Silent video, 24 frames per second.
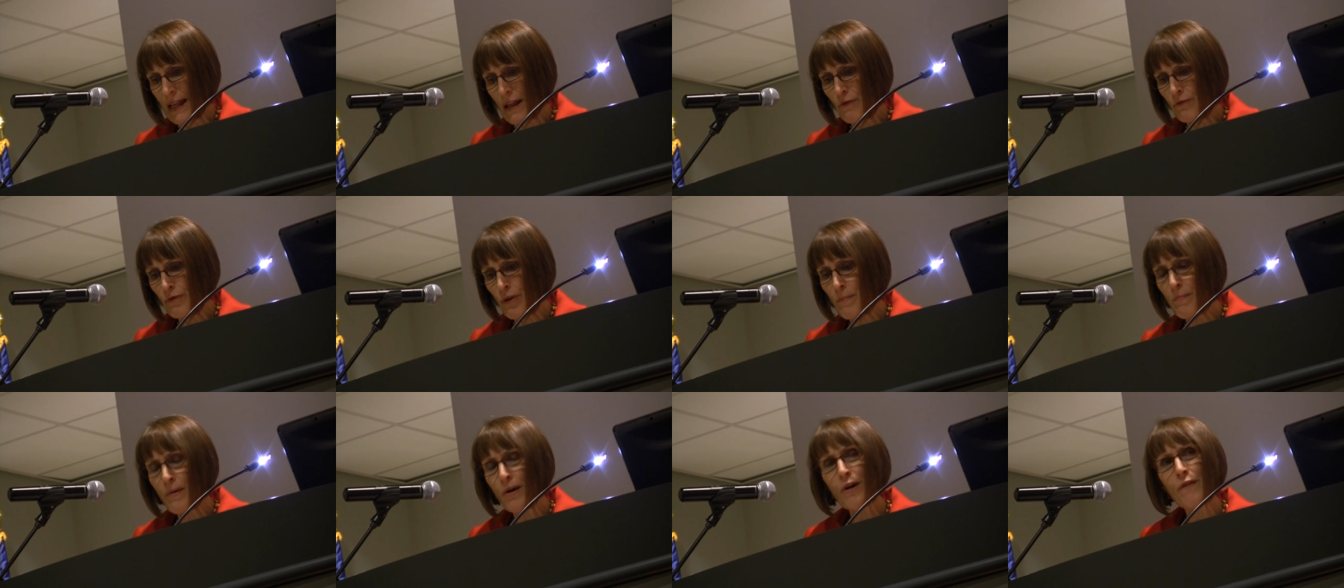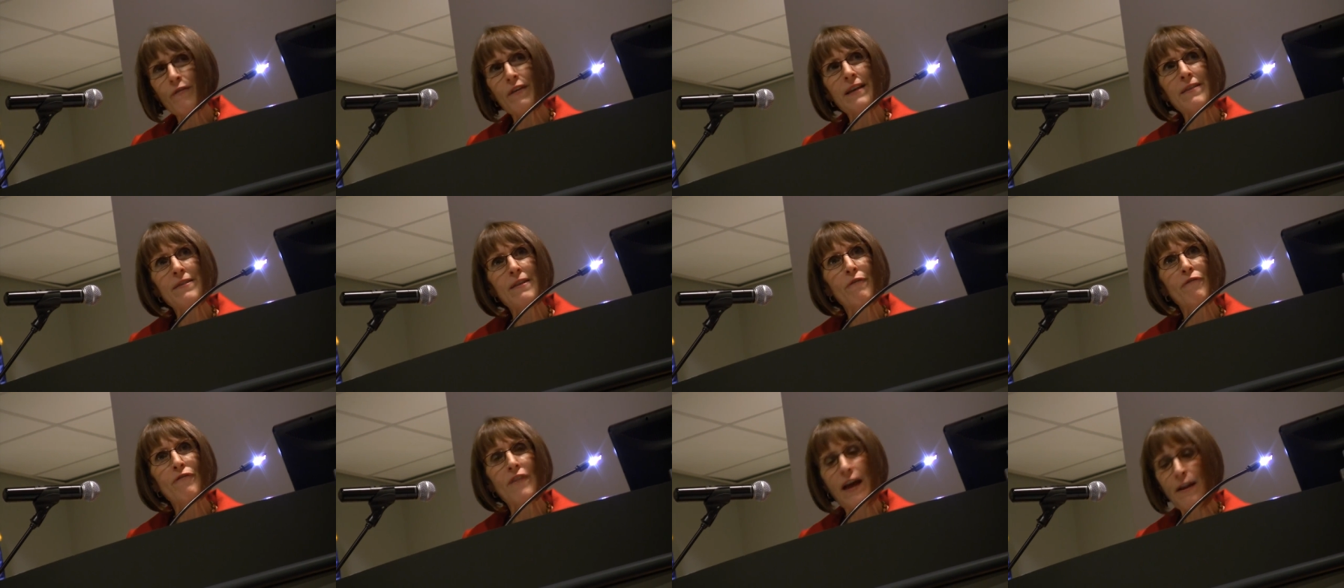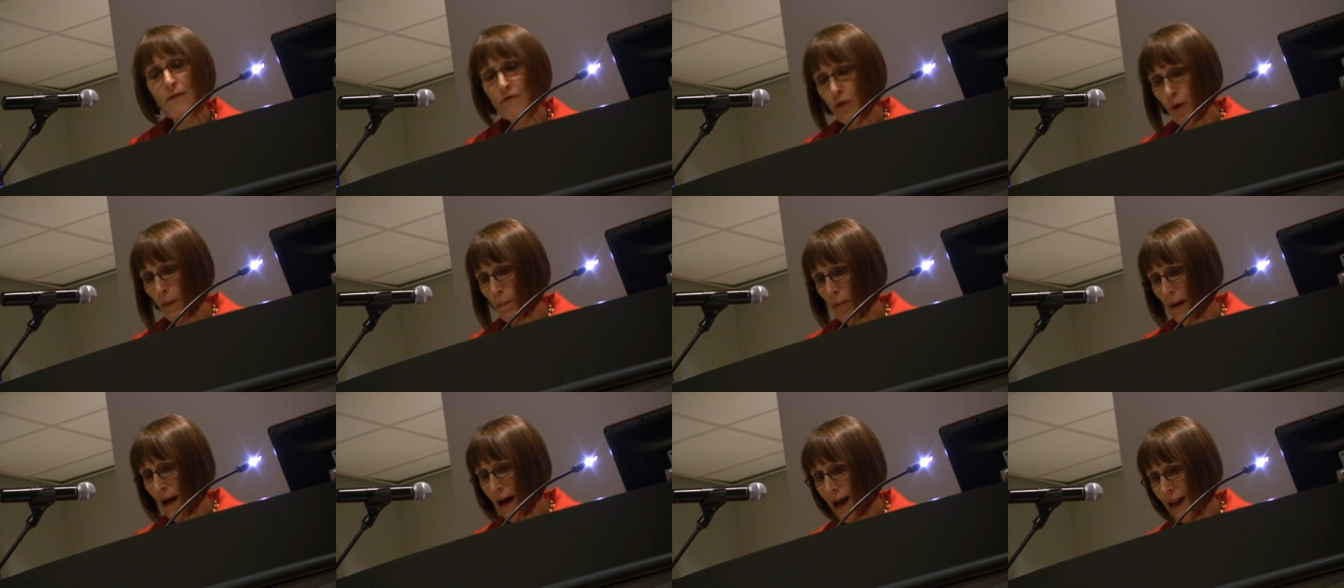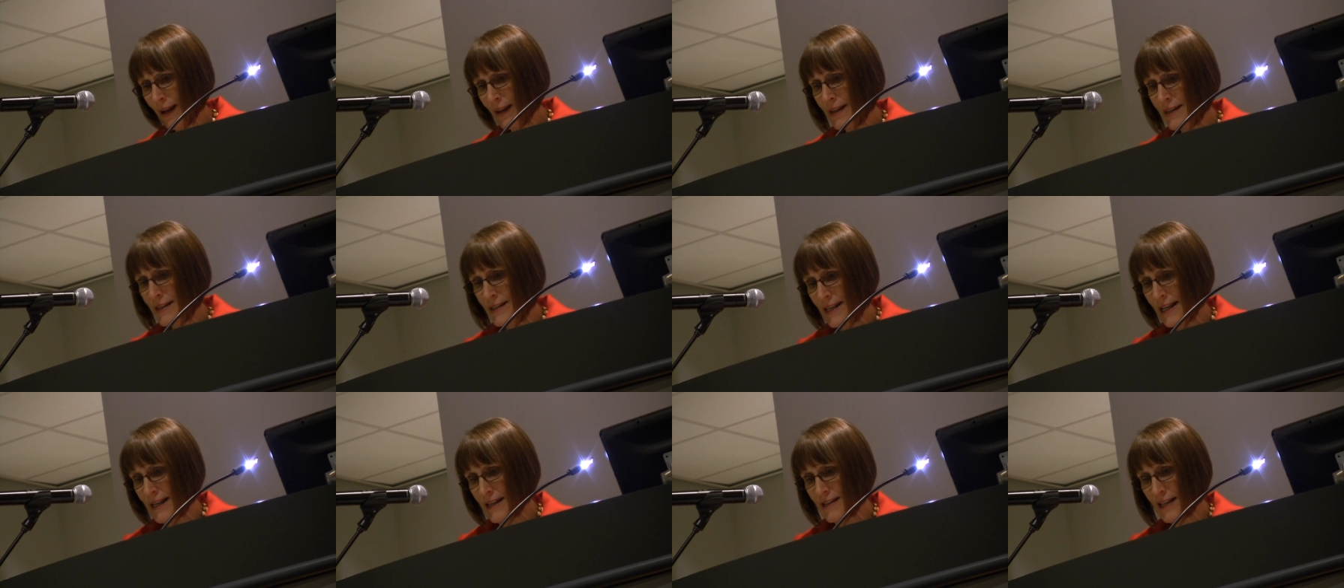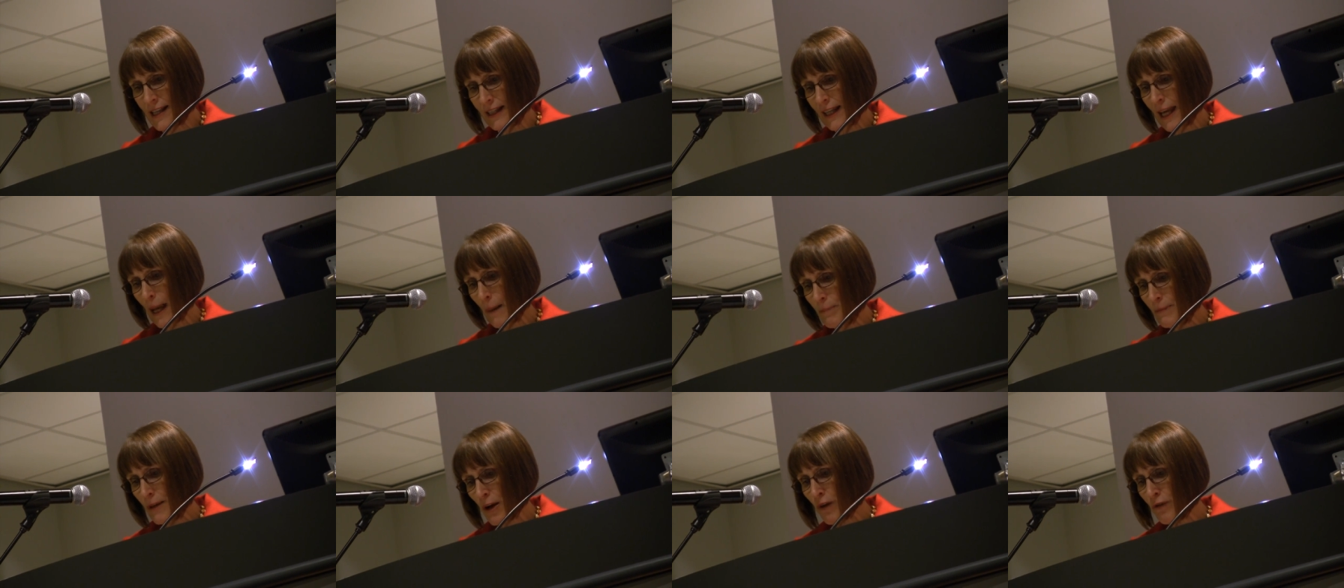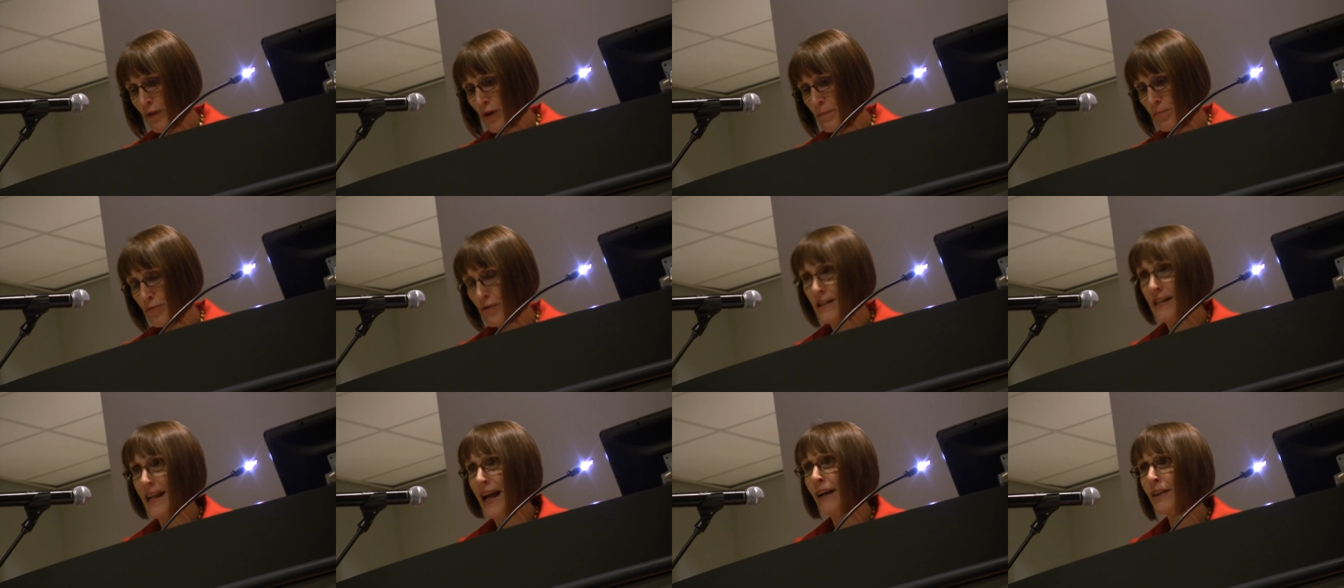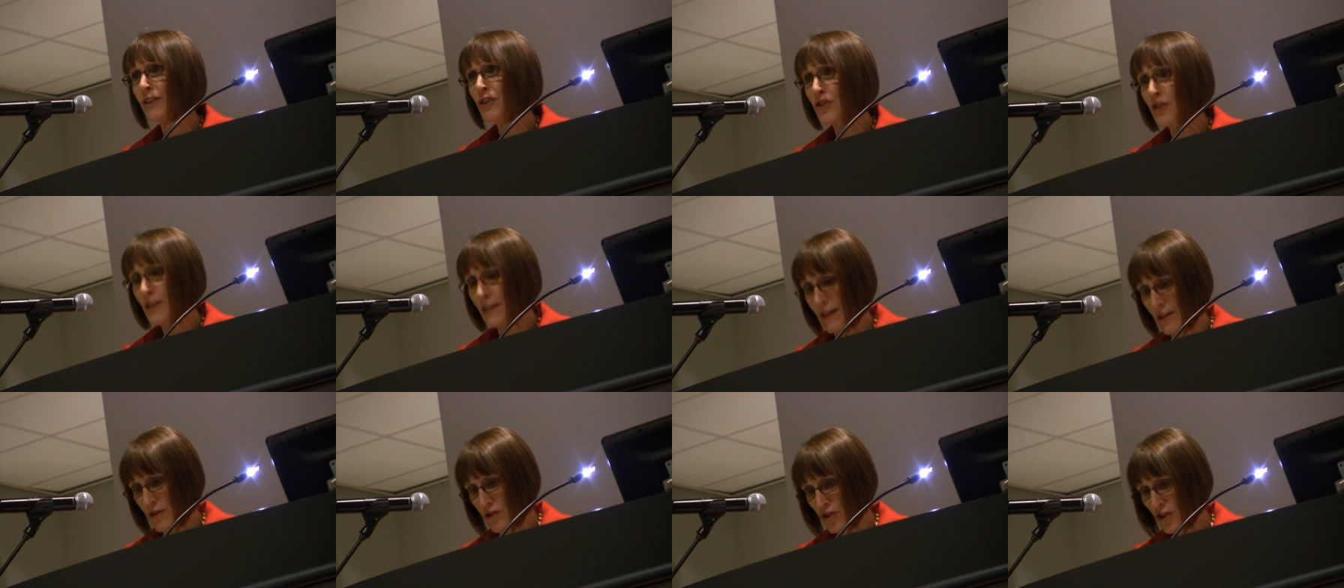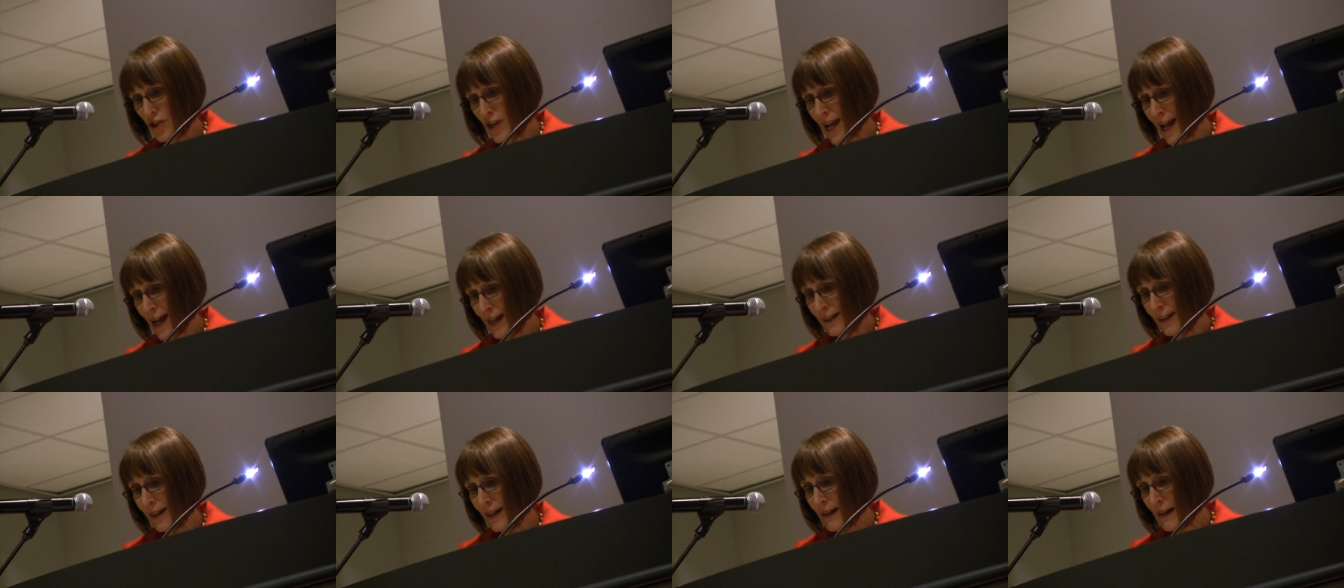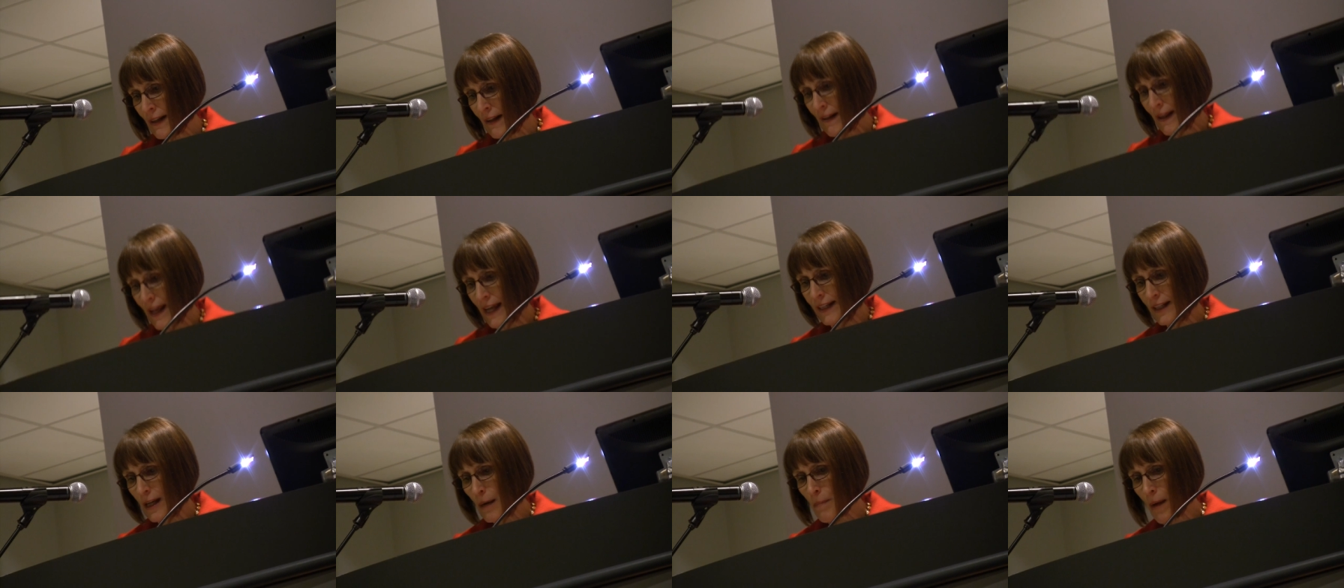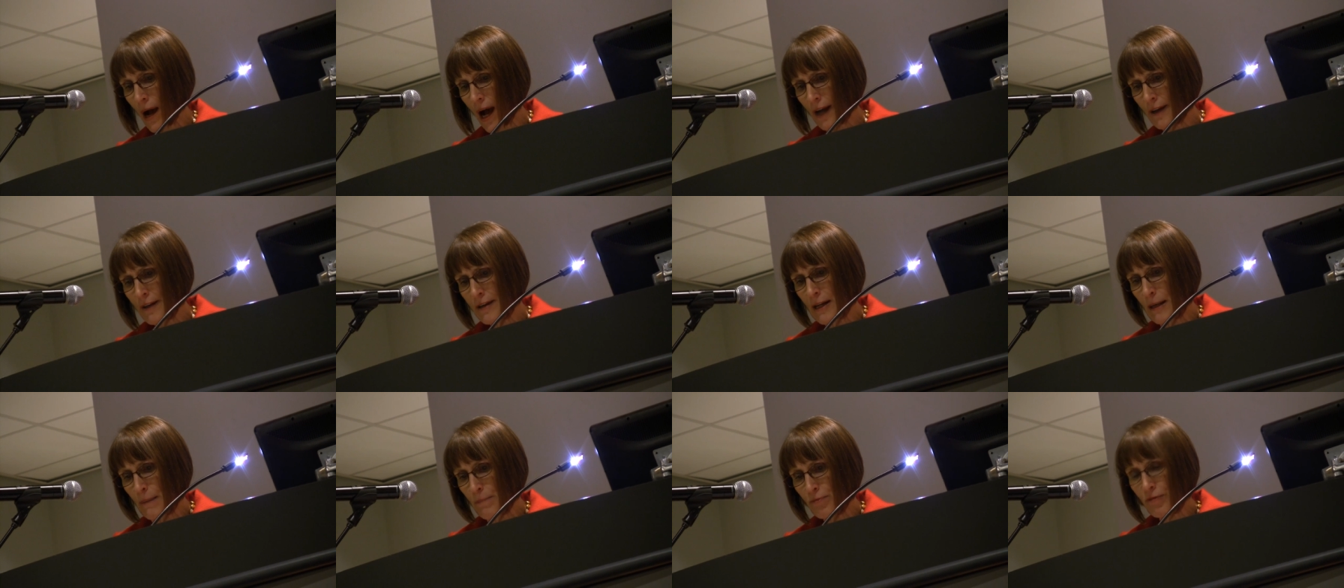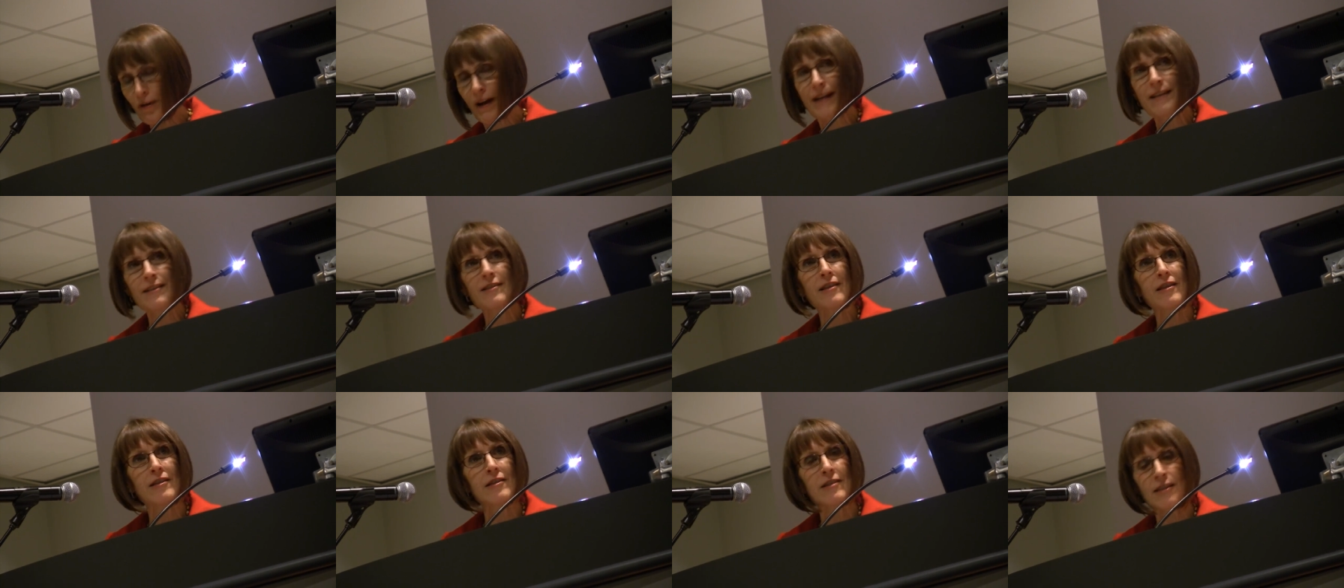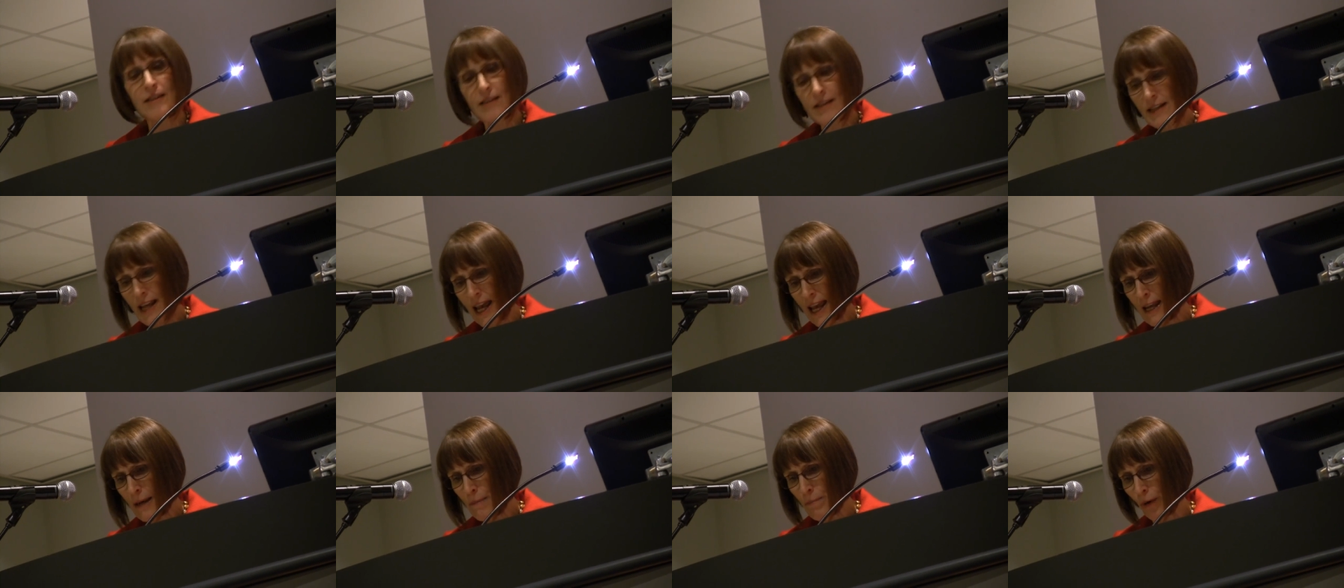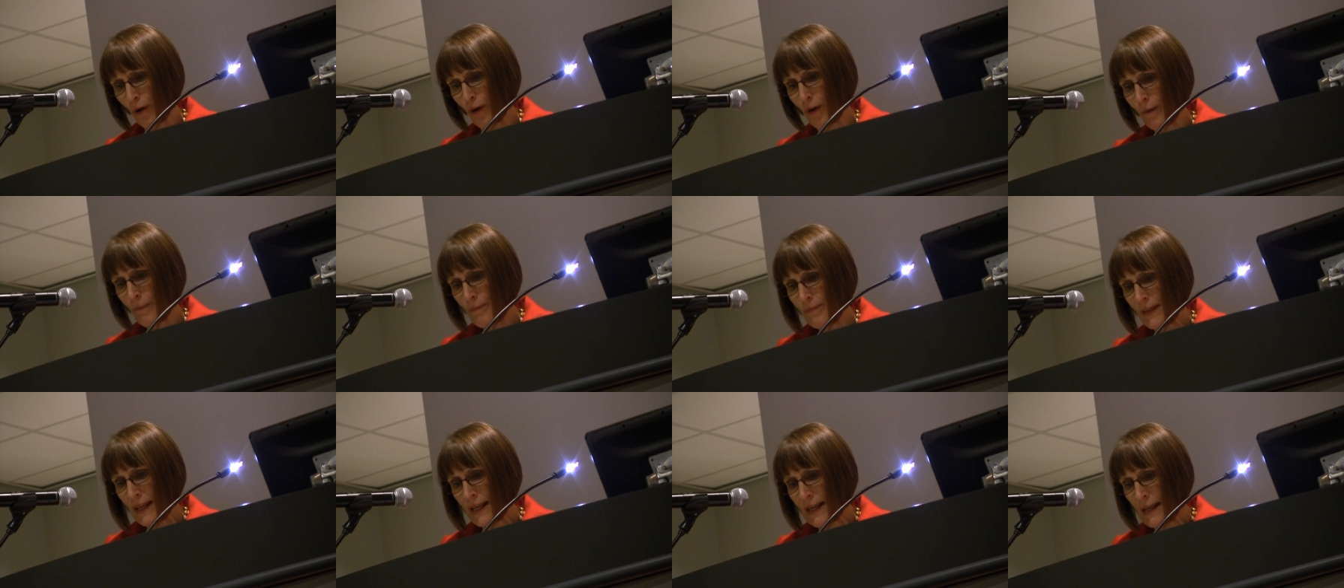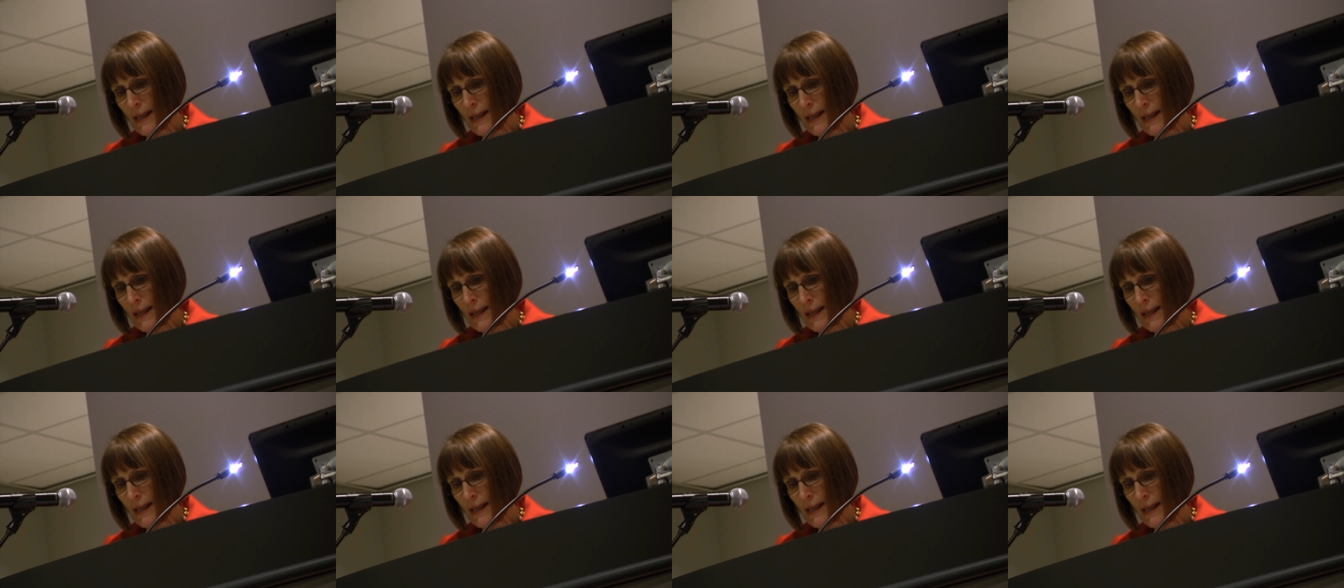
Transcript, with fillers: Removing the federal policies that kept overproduction in check and commodity prices stable